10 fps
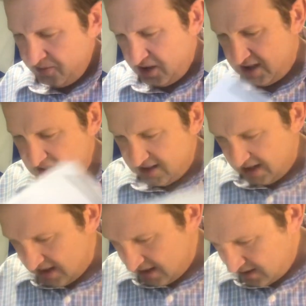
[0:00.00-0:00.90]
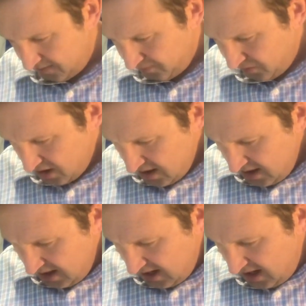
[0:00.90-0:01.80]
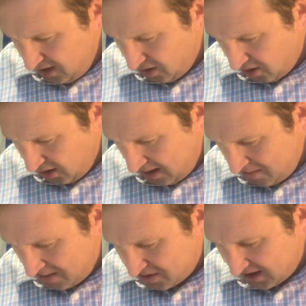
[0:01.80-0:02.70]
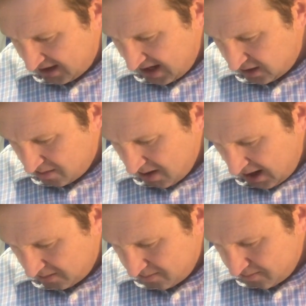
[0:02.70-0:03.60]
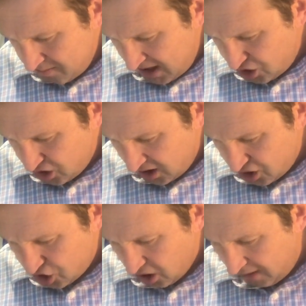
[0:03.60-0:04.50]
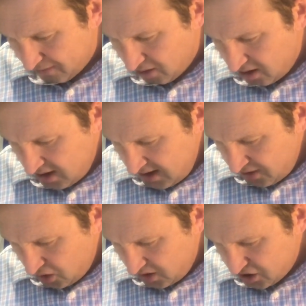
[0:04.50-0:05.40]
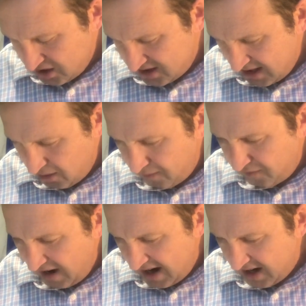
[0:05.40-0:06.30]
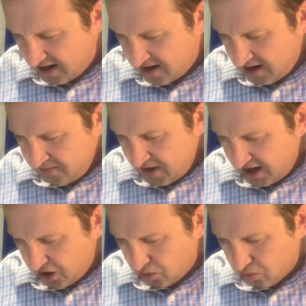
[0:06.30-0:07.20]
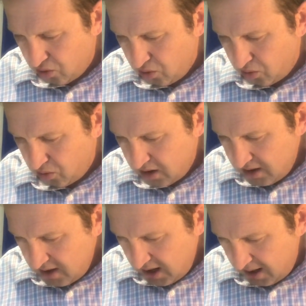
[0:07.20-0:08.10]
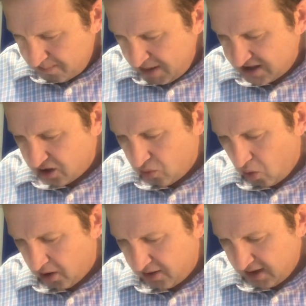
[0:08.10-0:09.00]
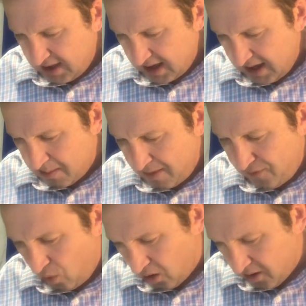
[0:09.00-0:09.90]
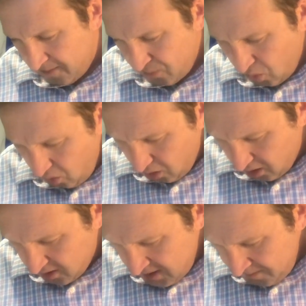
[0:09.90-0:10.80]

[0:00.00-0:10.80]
He says like this. Either imnim signalim um, Al meishanish The question is that you find that it grew uh, based on the water that came before, or